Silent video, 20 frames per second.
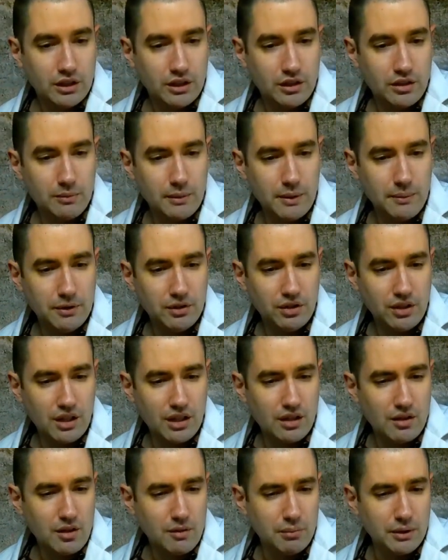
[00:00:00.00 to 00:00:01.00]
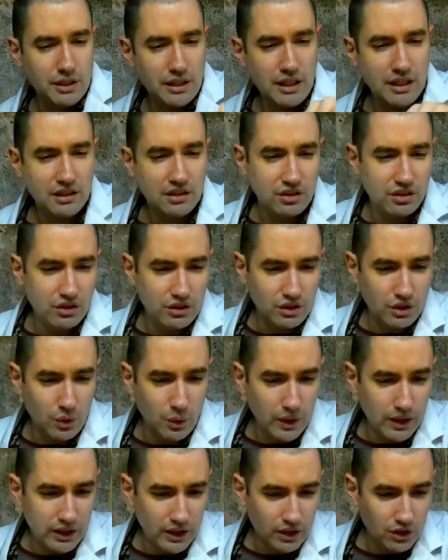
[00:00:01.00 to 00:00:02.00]
And you may be saying, but that doesn't look
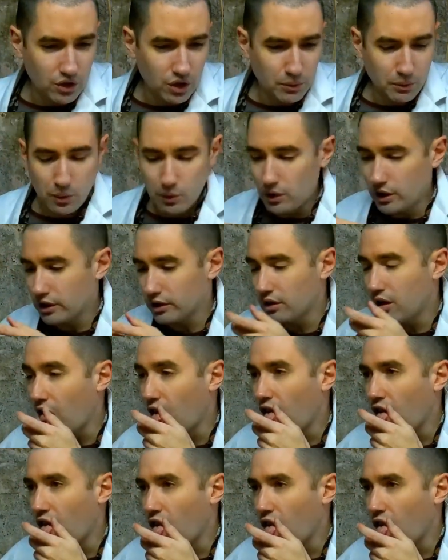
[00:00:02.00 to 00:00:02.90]
quite like normal water.